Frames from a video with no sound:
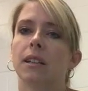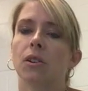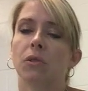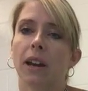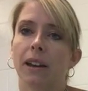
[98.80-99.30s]

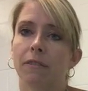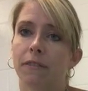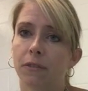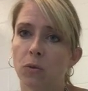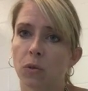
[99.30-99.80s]

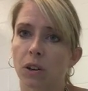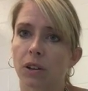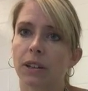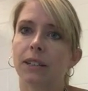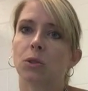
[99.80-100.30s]

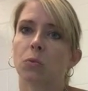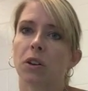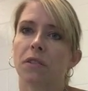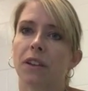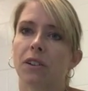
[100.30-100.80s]
DOK4 is
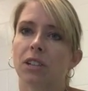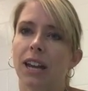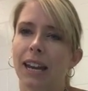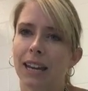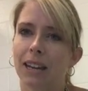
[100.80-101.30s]
where they're
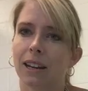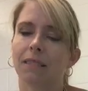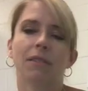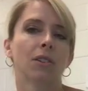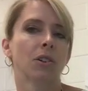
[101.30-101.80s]
taking
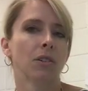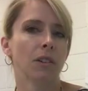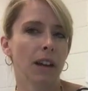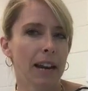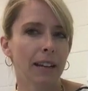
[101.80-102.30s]
it and they're
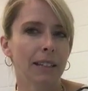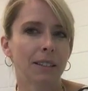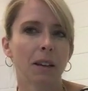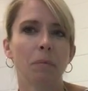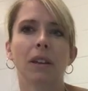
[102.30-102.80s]

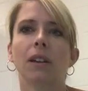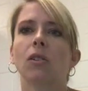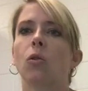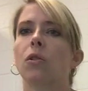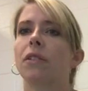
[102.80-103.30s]
creating
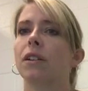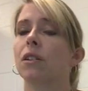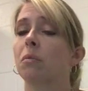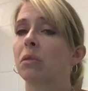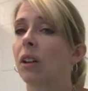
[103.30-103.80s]
something, or
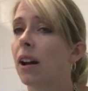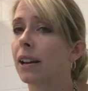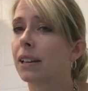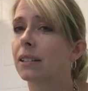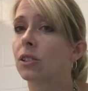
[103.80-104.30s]
they're
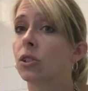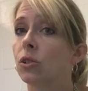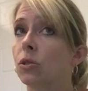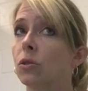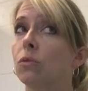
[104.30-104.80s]
applying it
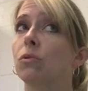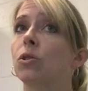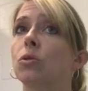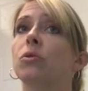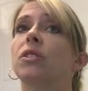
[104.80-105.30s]
to
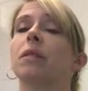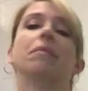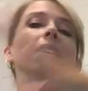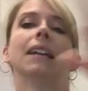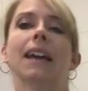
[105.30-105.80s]
do
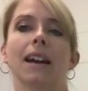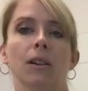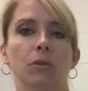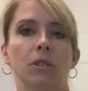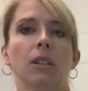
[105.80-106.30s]
something
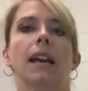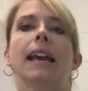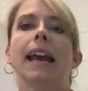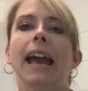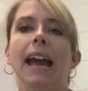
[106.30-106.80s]
else.
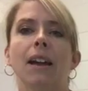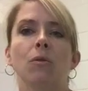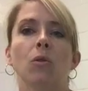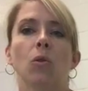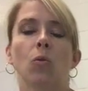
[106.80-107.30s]

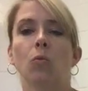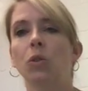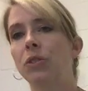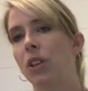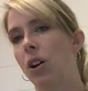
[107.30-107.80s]
And
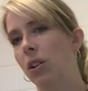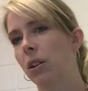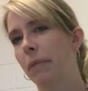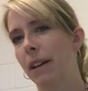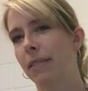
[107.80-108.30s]
we'll
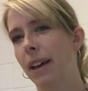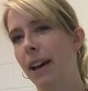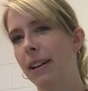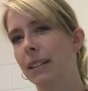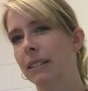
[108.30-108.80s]
talk about
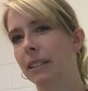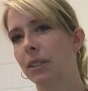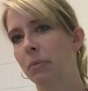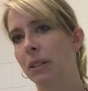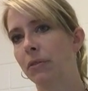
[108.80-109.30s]
that a
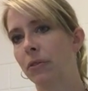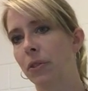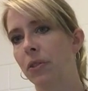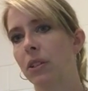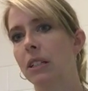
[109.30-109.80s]
little bit
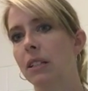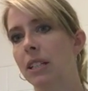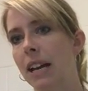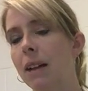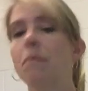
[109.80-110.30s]
further in
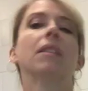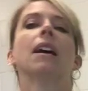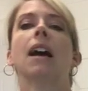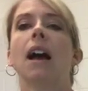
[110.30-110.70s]
depth,